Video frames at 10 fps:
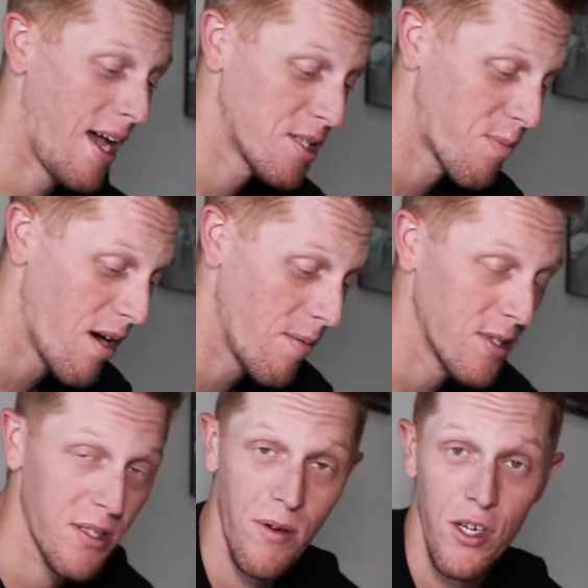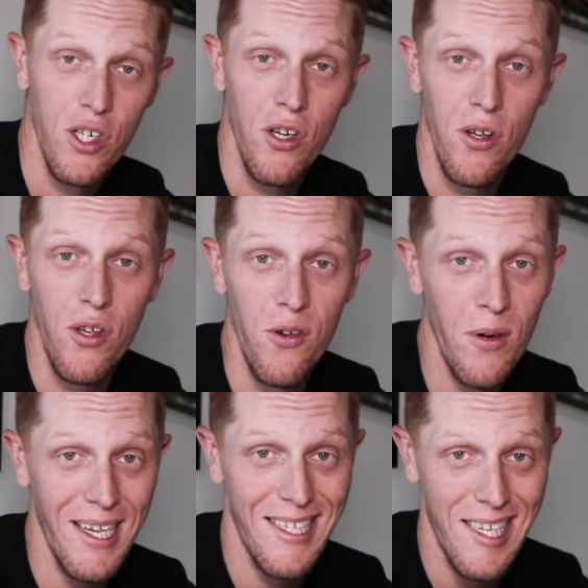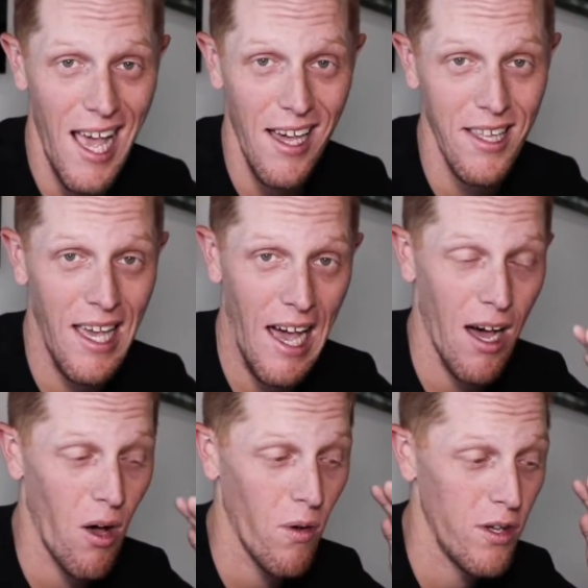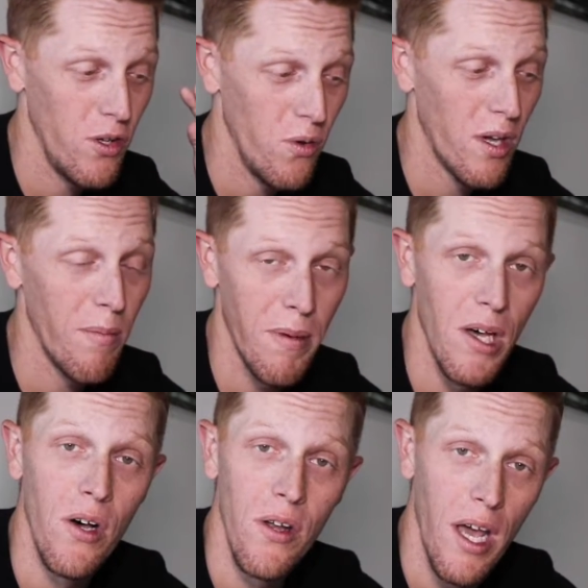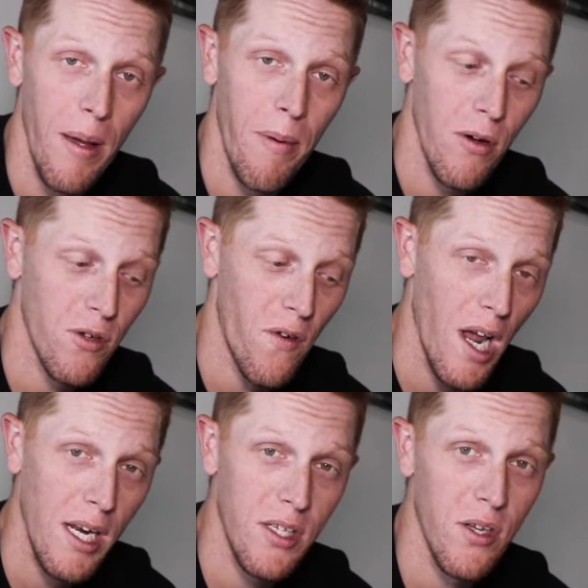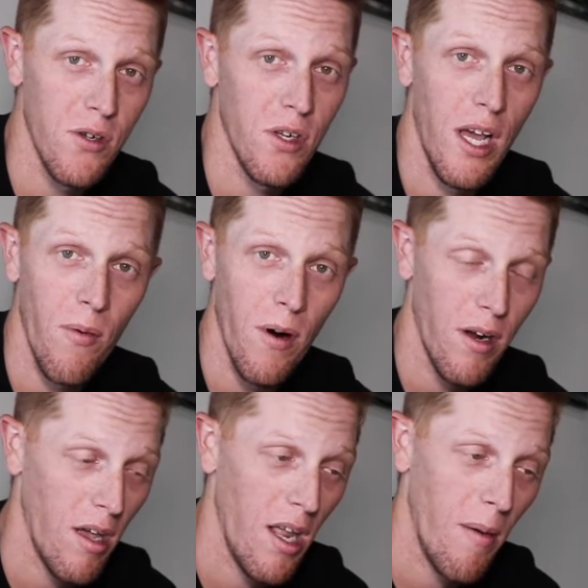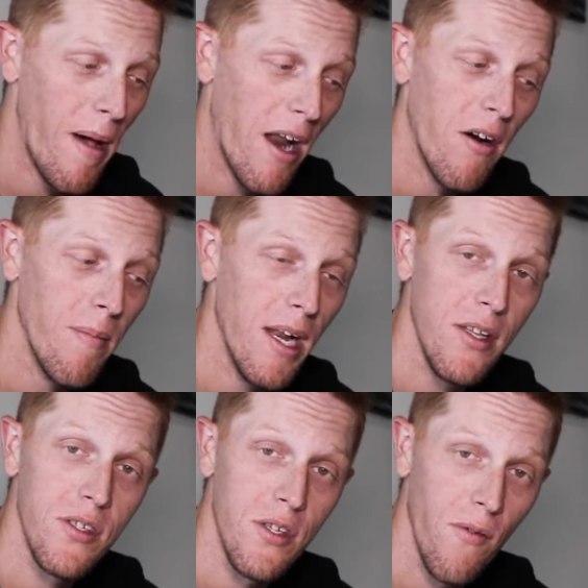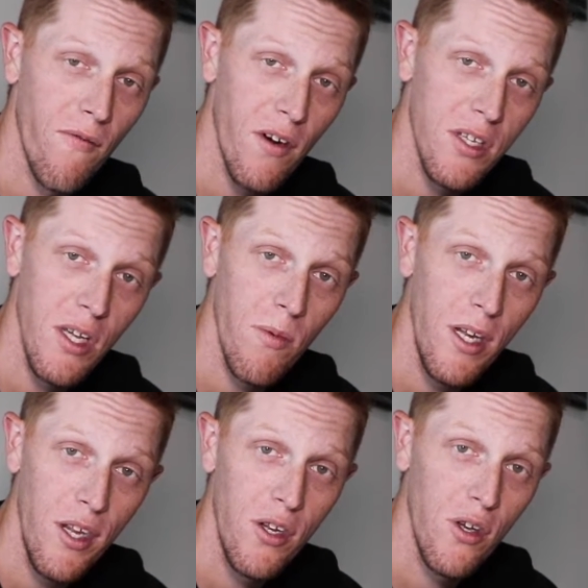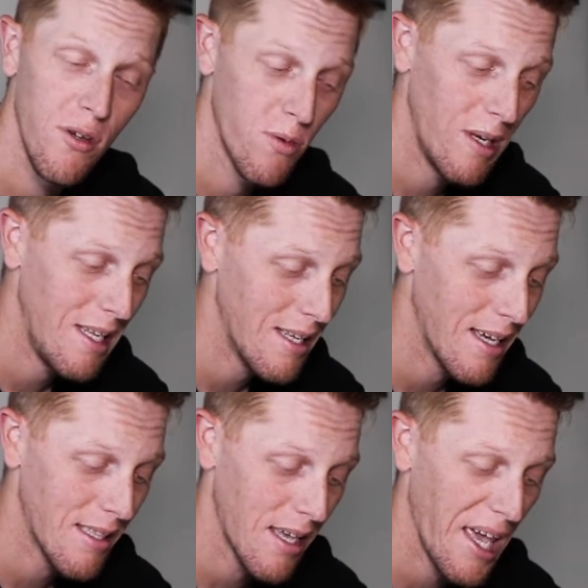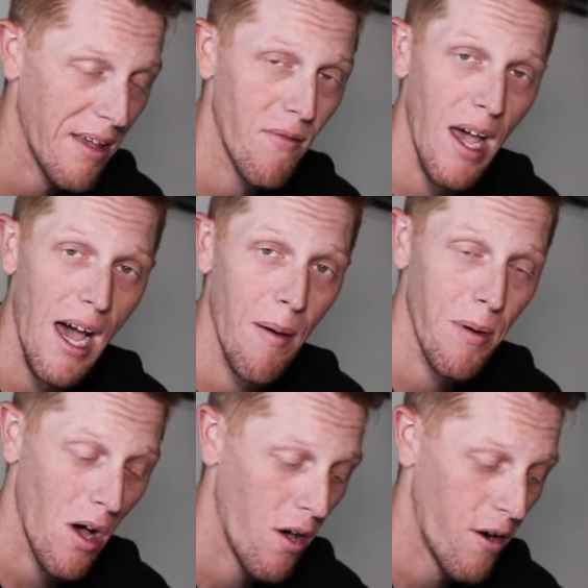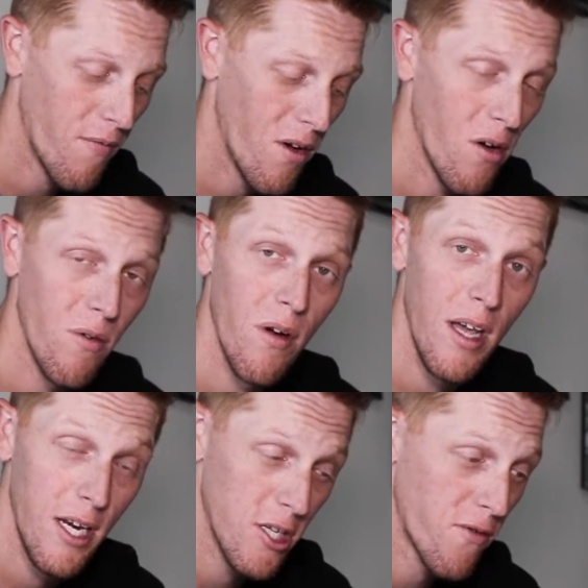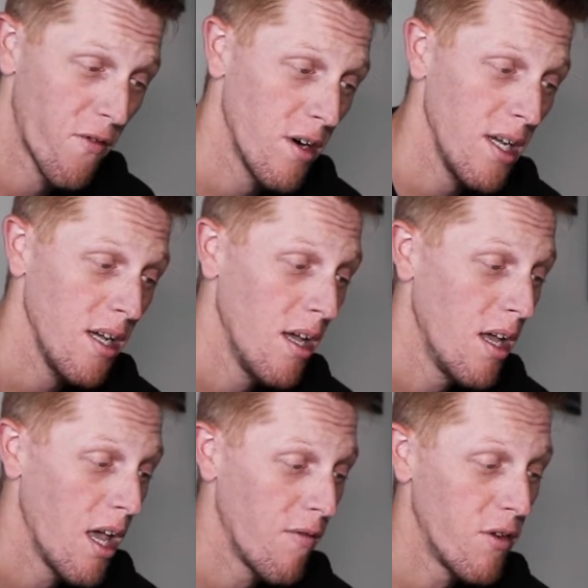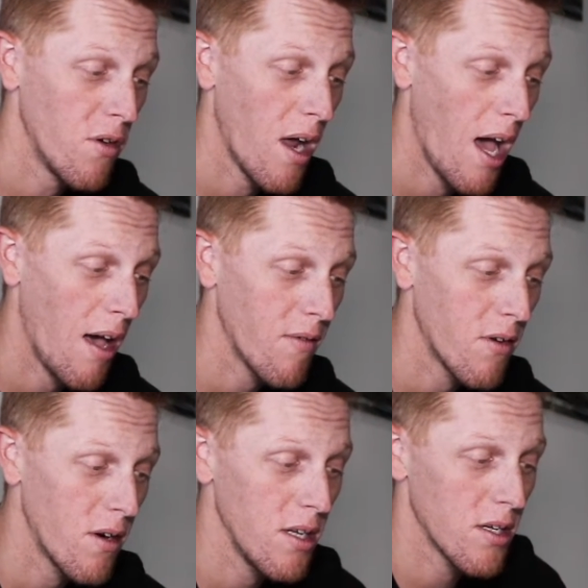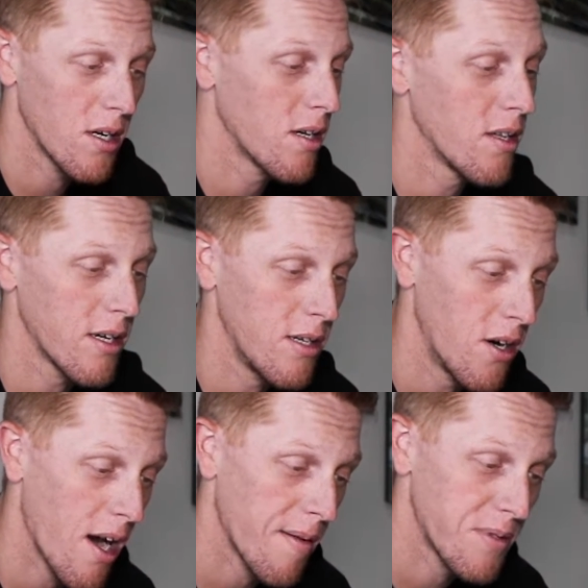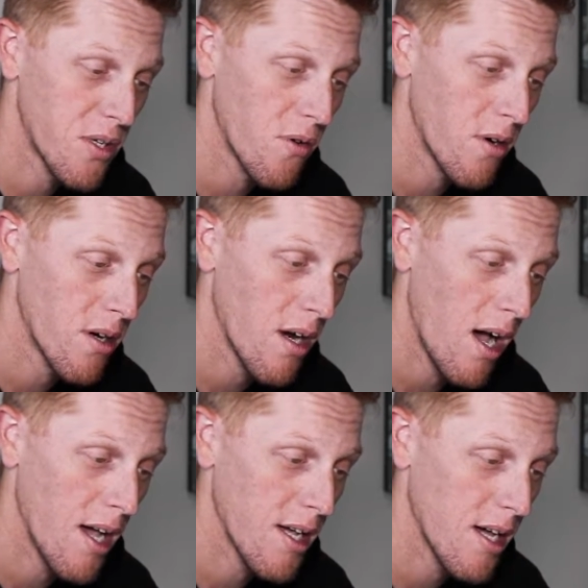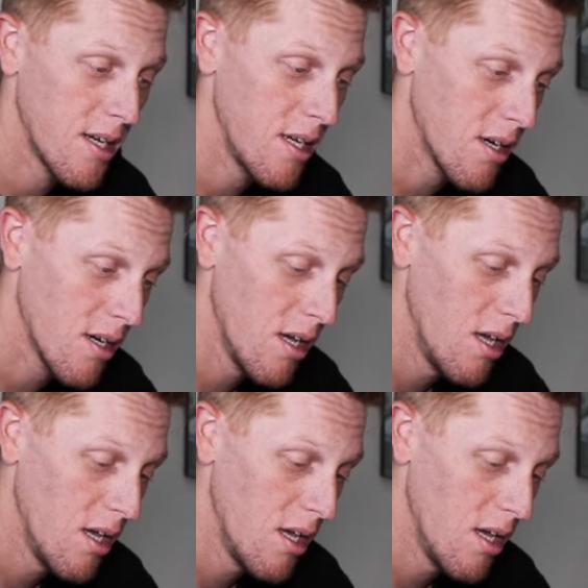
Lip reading: as promised, I'm gonna show you exactly how you can build a post for any social network in a matter of minutes. So first thing we need to do is we need to get the Canva app on our phone. It is free. If you do not have it already, you're gonna click on your app store icon here.